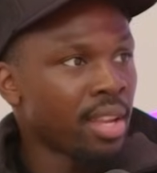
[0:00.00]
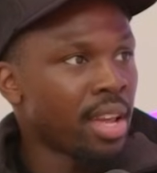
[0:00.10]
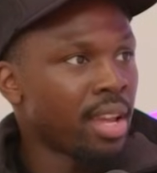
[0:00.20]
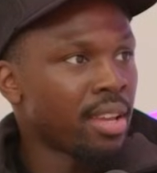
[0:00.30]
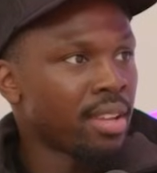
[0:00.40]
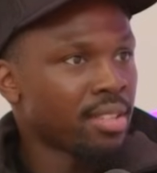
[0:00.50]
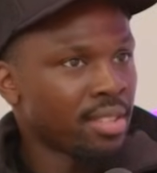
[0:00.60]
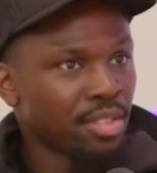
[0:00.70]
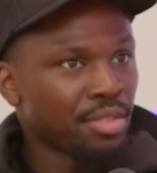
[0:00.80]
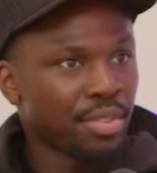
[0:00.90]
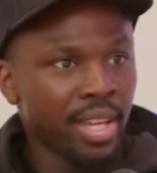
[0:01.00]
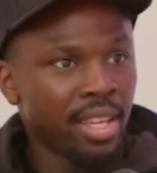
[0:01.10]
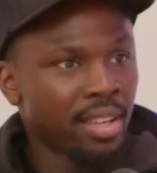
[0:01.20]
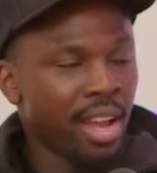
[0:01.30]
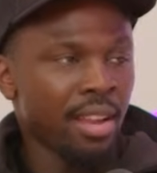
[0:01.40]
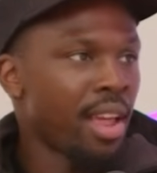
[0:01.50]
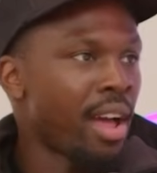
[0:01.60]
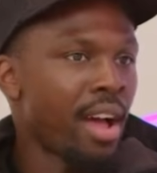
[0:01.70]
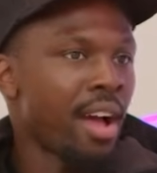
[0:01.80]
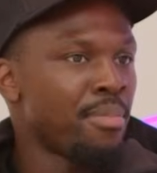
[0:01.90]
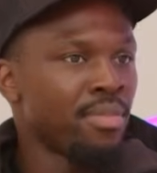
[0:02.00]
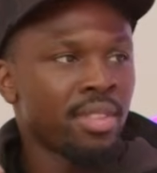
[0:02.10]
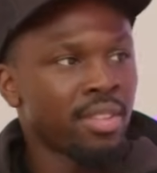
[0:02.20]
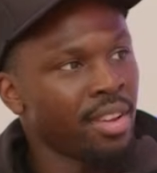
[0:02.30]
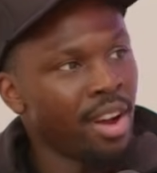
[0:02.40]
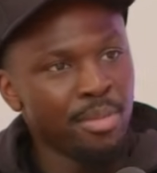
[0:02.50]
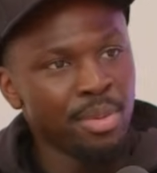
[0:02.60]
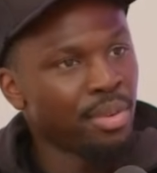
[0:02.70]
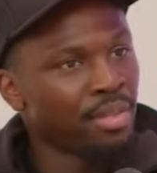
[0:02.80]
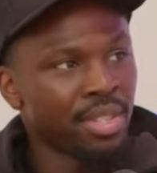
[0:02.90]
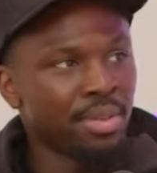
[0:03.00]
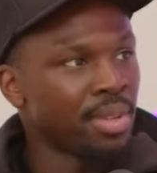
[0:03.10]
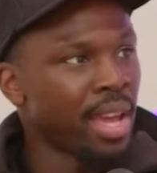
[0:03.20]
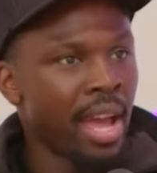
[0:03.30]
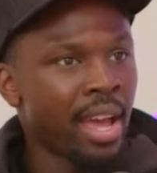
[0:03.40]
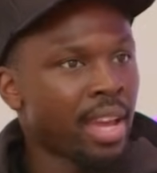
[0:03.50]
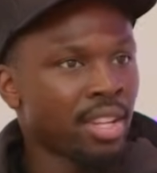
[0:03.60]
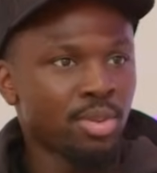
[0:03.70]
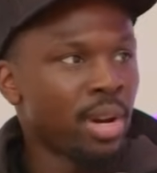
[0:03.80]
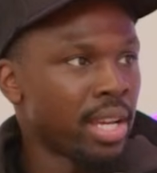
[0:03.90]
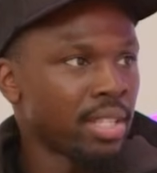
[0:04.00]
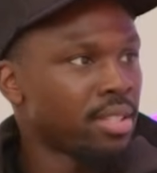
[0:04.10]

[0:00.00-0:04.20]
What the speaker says: Like it's just for I can't be bothered to be out here twice.